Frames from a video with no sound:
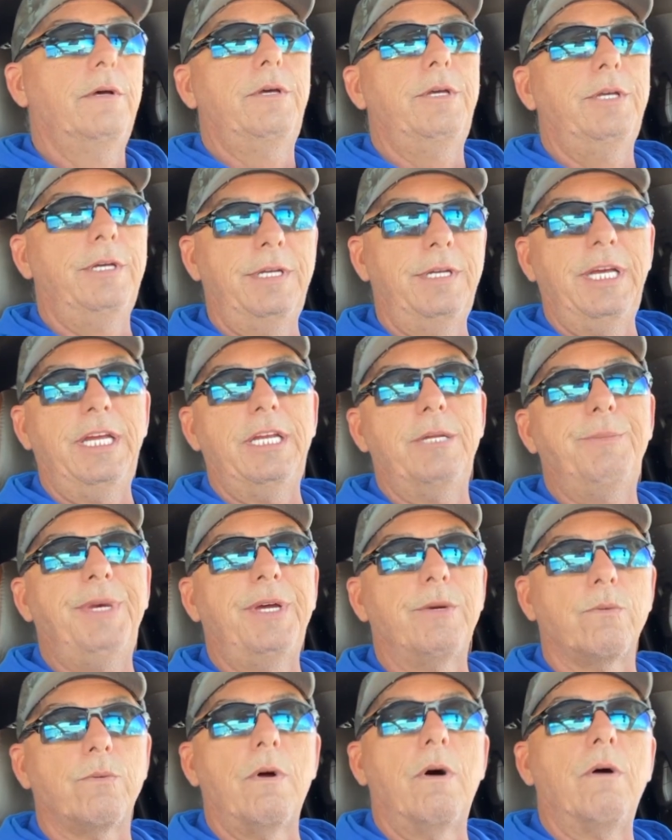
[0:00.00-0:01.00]
You need to
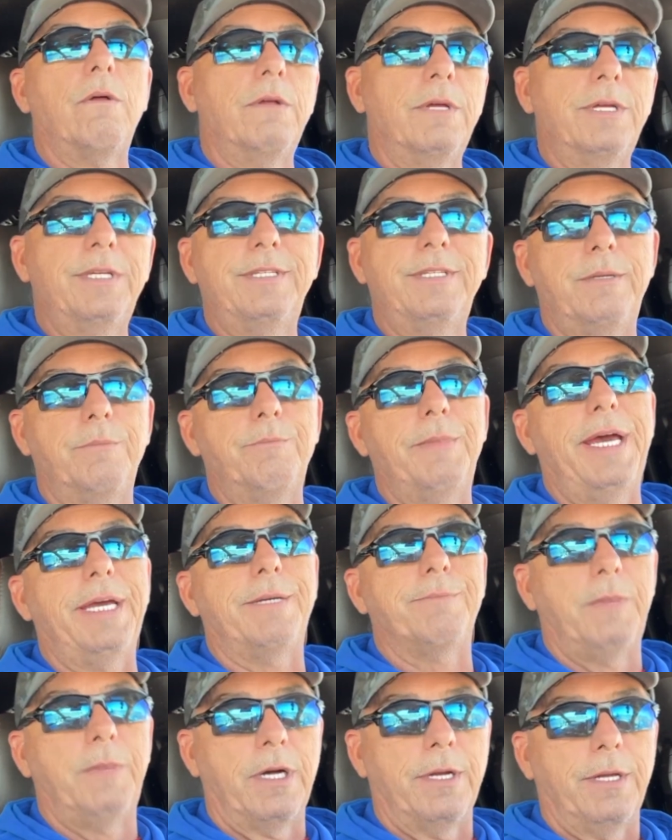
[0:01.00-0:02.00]
be rolling to
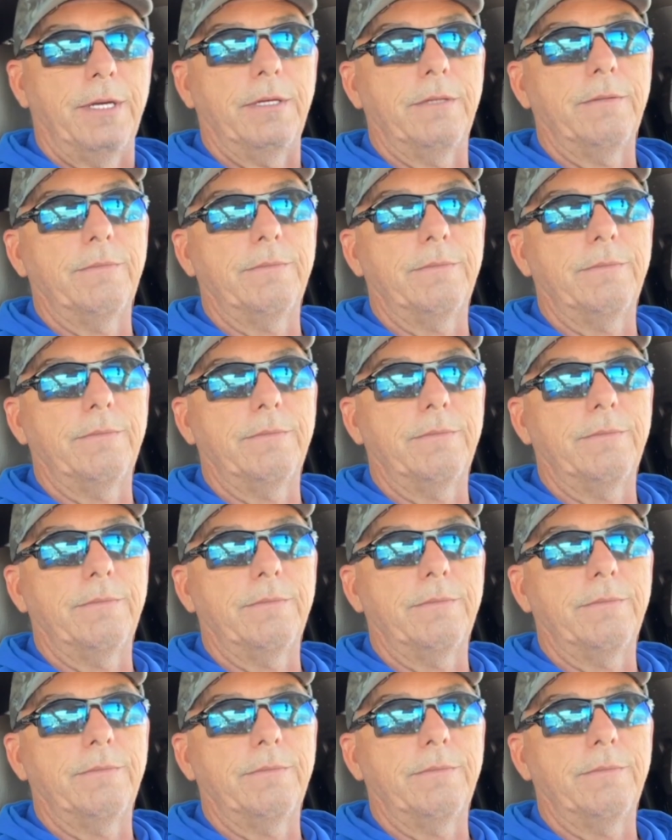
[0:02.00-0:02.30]
make money.